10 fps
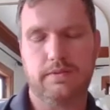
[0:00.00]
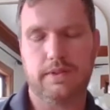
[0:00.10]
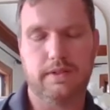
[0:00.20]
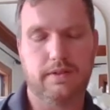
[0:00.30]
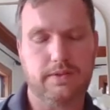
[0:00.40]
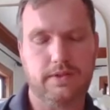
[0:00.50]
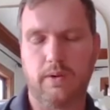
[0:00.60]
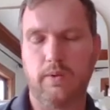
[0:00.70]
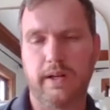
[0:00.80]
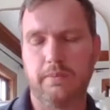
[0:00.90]
don't start
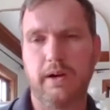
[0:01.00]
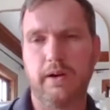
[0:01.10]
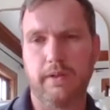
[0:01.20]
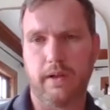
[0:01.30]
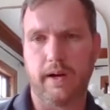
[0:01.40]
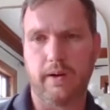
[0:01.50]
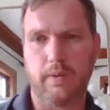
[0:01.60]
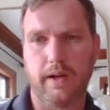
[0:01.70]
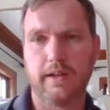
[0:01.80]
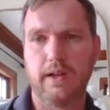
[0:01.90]
running a marathon right
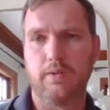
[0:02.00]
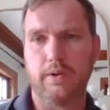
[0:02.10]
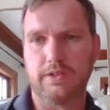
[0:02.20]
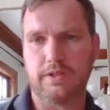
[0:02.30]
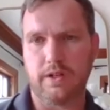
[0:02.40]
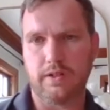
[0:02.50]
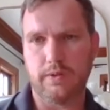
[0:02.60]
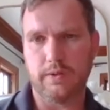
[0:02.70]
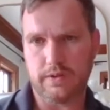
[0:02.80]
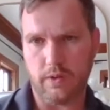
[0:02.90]
away. What you start
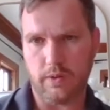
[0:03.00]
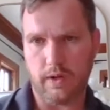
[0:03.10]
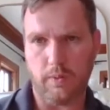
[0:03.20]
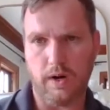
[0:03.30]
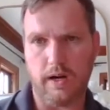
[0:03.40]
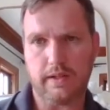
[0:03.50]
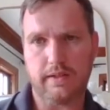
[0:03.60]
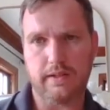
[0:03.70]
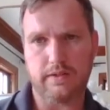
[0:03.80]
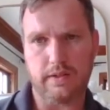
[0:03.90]
doing is going on a walk,
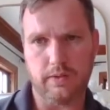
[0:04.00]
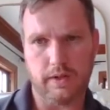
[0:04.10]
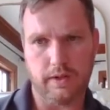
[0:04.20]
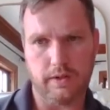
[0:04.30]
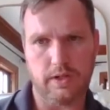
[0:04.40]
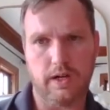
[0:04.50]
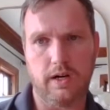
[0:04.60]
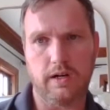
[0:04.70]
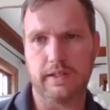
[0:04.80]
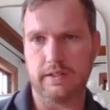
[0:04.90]
then you start going on a
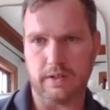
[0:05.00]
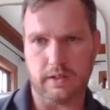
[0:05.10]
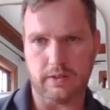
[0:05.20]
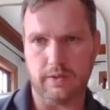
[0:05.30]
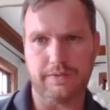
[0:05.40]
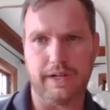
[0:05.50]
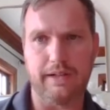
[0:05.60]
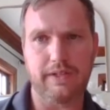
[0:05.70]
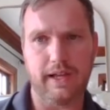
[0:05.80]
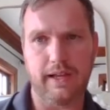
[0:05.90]
jog, then you start doing a
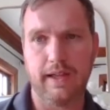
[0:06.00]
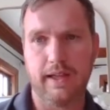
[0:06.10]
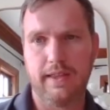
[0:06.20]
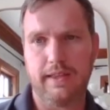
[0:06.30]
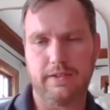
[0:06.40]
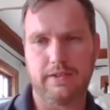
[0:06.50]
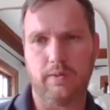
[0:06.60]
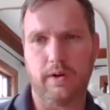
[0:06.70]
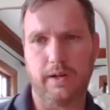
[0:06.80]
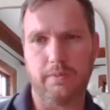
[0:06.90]
5K, then you start
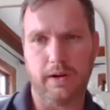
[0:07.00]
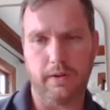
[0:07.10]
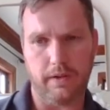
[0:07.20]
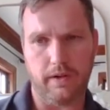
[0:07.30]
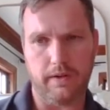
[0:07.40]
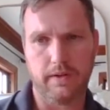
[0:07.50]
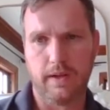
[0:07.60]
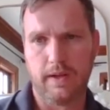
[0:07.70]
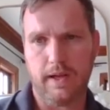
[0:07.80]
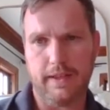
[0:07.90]
running a marathon.
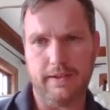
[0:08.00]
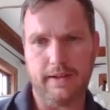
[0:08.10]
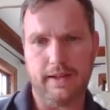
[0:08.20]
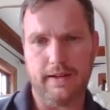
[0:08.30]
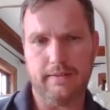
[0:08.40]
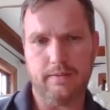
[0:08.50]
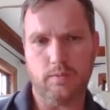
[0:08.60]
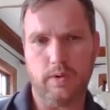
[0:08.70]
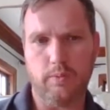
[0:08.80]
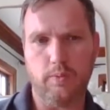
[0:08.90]
And
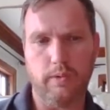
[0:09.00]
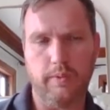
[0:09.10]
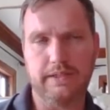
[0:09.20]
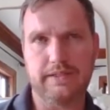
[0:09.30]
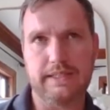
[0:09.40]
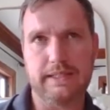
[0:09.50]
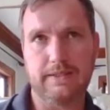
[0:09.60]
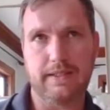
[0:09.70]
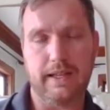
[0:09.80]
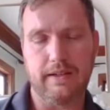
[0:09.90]
what we see is
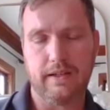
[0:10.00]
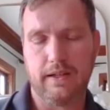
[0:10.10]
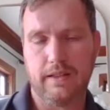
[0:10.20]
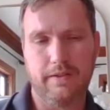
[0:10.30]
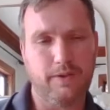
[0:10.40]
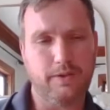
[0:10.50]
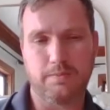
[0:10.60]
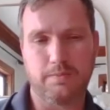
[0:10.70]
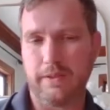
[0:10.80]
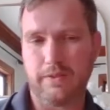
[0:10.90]
that the first
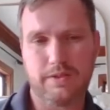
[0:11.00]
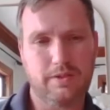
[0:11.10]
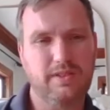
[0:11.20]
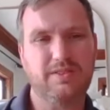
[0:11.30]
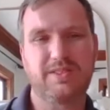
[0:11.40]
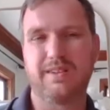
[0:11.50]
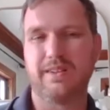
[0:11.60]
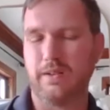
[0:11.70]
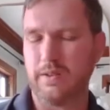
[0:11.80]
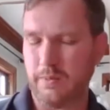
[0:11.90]
month or two, you're starting to
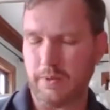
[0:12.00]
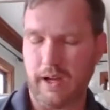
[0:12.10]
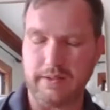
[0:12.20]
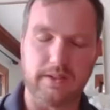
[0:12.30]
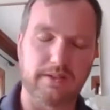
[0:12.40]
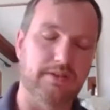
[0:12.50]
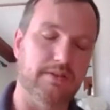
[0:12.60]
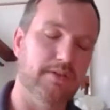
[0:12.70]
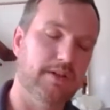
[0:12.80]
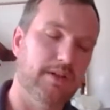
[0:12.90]
learn the process.
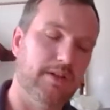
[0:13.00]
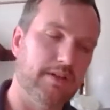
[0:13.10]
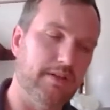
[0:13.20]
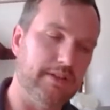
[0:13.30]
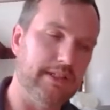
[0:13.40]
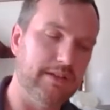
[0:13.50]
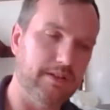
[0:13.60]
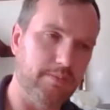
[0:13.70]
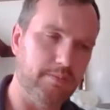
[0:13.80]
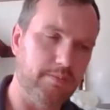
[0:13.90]
You're getting
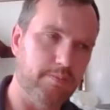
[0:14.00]
your